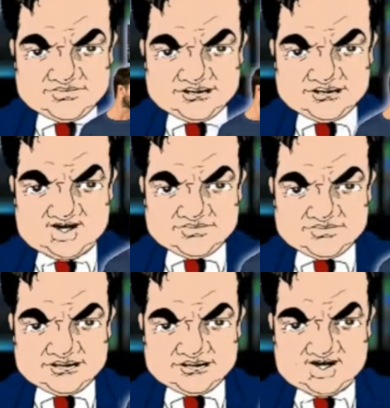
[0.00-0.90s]
many
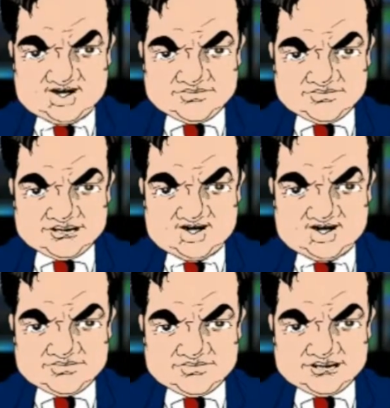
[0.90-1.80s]
stores that have
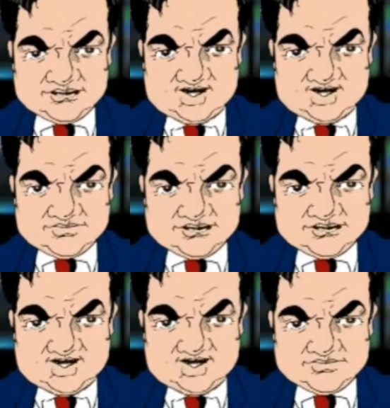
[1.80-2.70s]
plenty of goodies
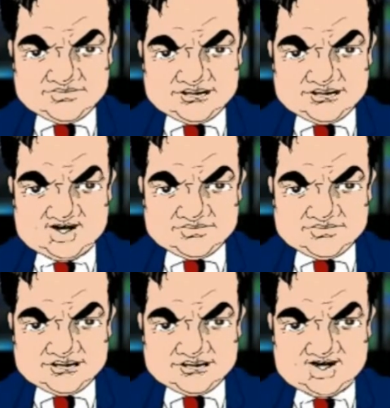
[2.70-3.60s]

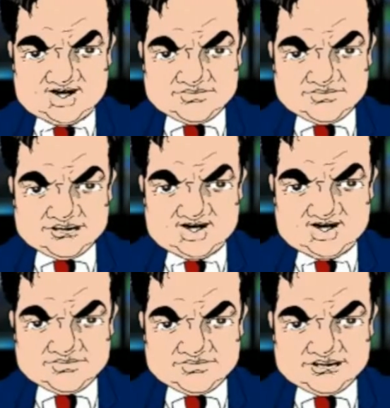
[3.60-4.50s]
just for
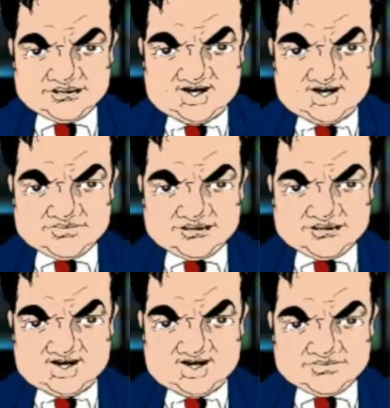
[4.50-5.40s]
you.
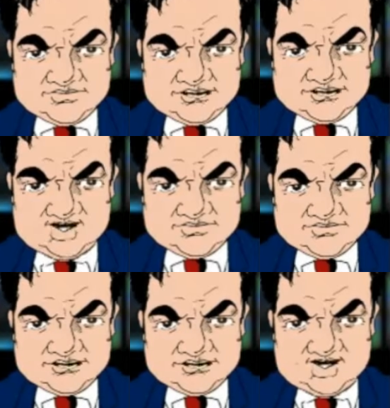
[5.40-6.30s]
Yes.
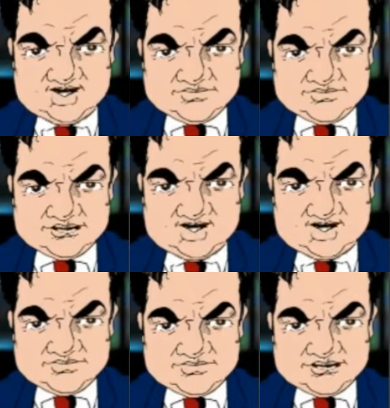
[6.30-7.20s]
Thanks for listening and
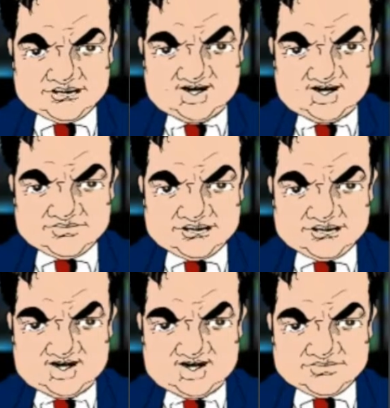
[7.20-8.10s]
watching. Why don't you
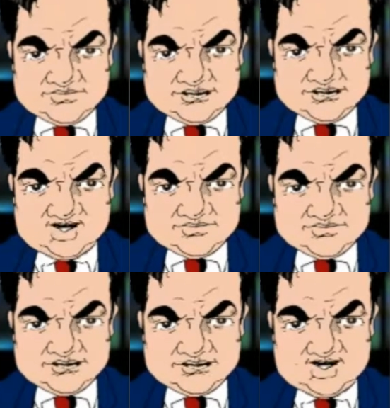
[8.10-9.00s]
like and subscribe?
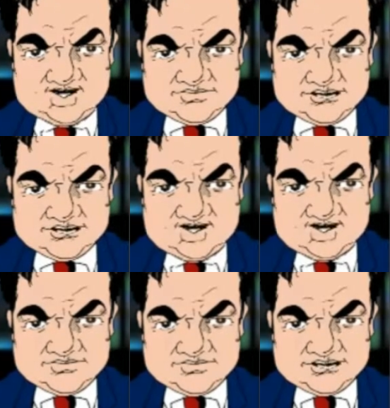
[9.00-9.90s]
We'll do
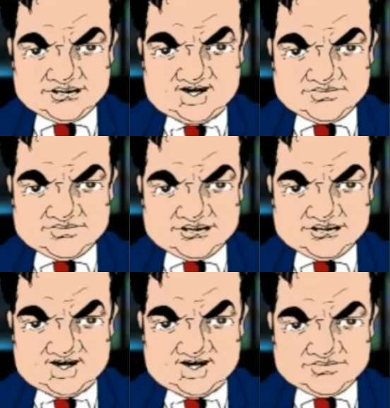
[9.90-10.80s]
it again.
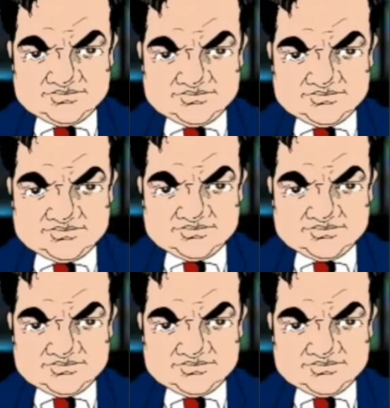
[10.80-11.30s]
Bye bye.